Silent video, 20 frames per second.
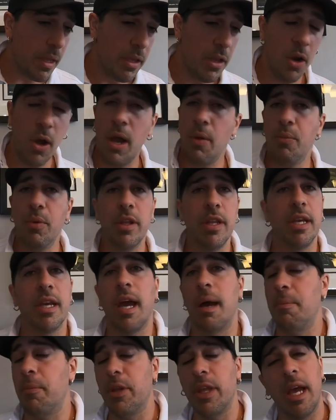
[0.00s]
You know, I'm
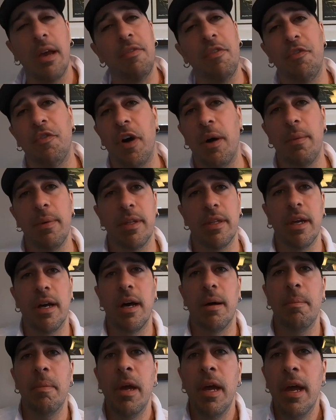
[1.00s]
really having fun with
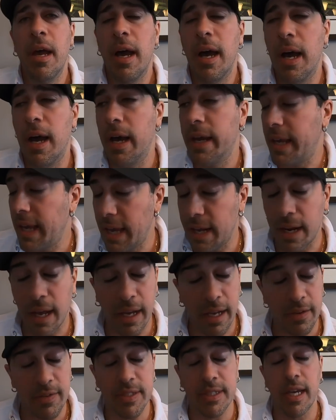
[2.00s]
them. Again,
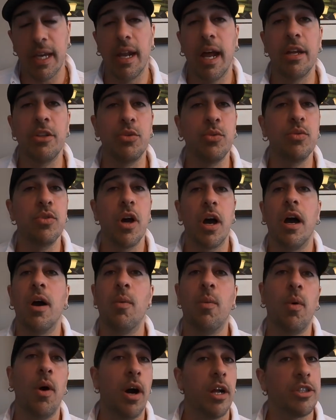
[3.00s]
like I've said, I do
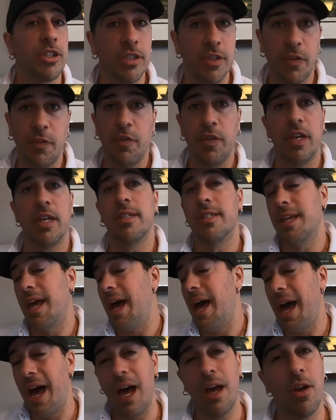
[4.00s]
not watch the feeds
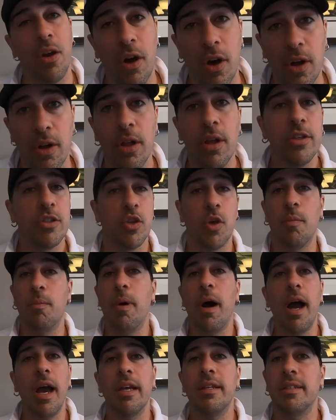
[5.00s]
at all. So
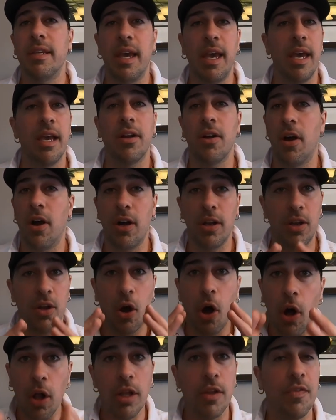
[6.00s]
my take on
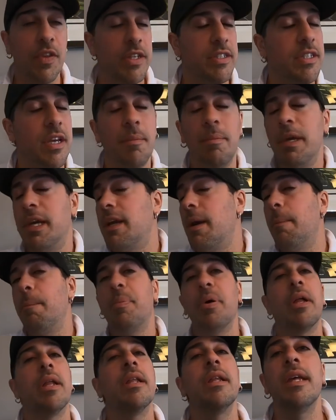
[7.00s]
all of this can be
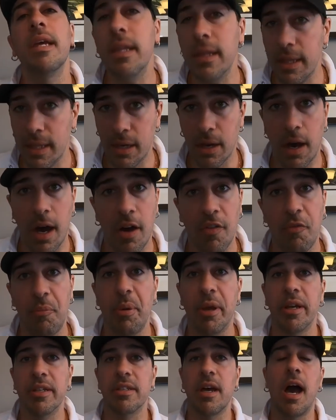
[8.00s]
completely off
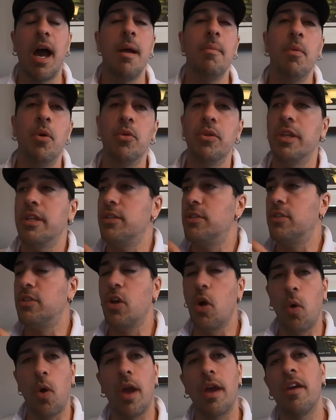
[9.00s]
because I'm only
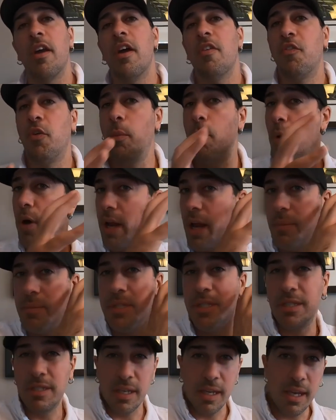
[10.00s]
going from what I'm
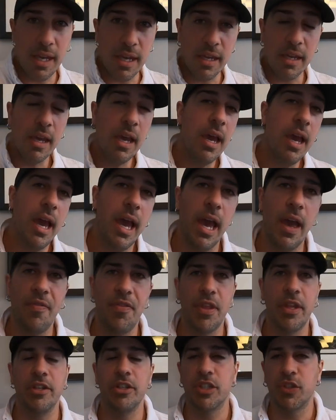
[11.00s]
seeing
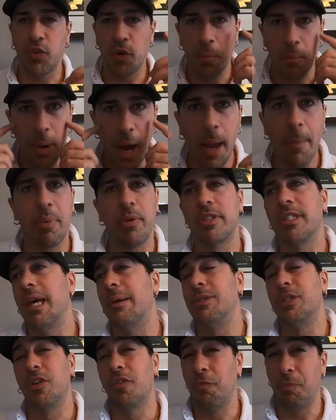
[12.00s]
and then just from my
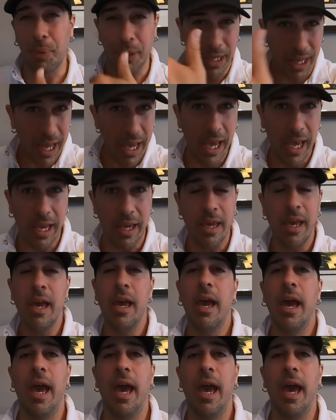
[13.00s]
perception of playing